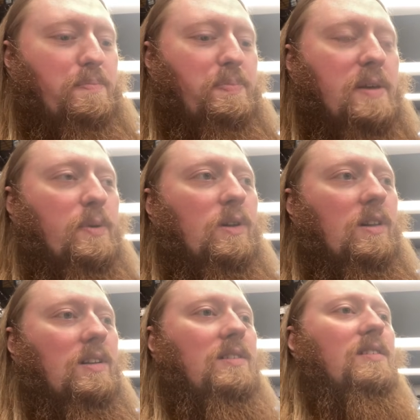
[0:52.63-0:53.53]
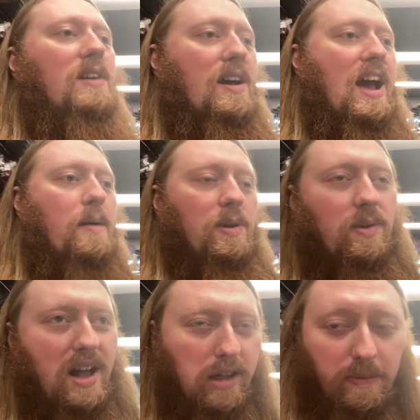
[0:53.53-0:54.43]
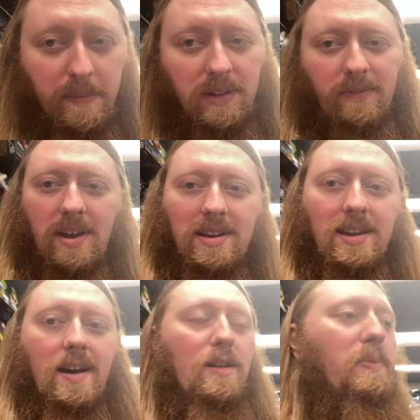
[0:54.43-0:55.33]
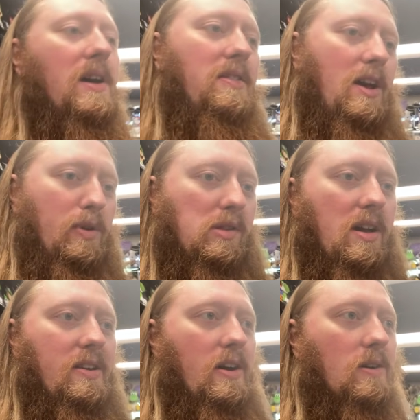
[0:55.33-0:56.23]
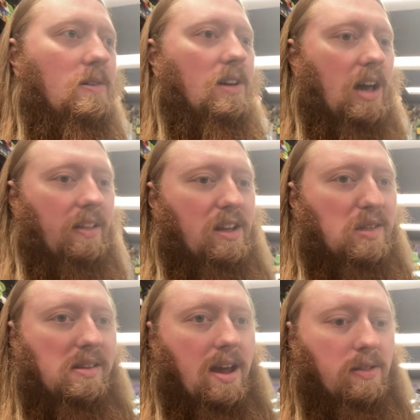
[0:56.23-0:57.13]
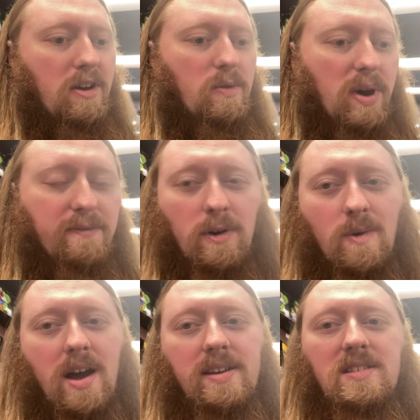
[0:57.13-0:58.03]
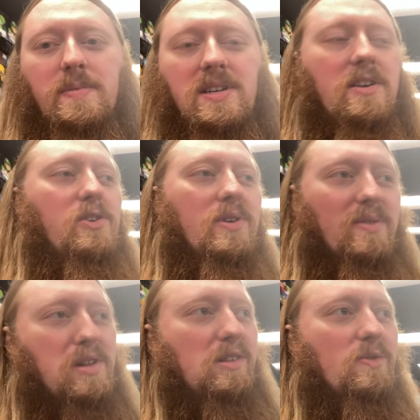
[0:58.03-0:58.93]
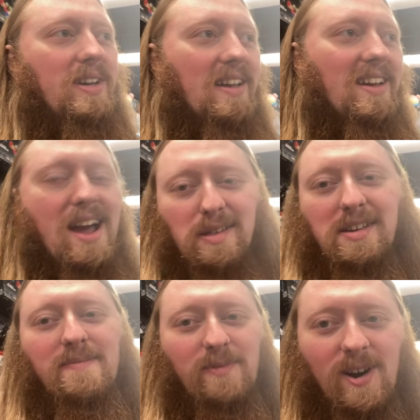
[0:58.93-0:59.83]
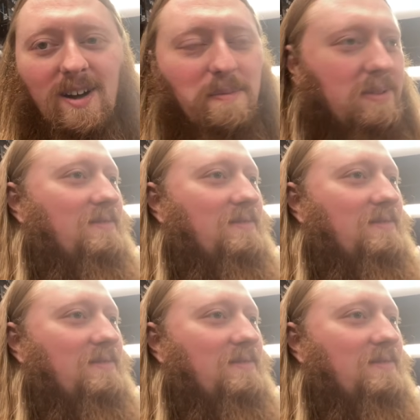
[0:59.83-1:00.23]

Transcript: people, Abby will ask people if they need help, and they will say no, and then stand there and wait for Ryan to be done doing what he's doing, and then ask him for help.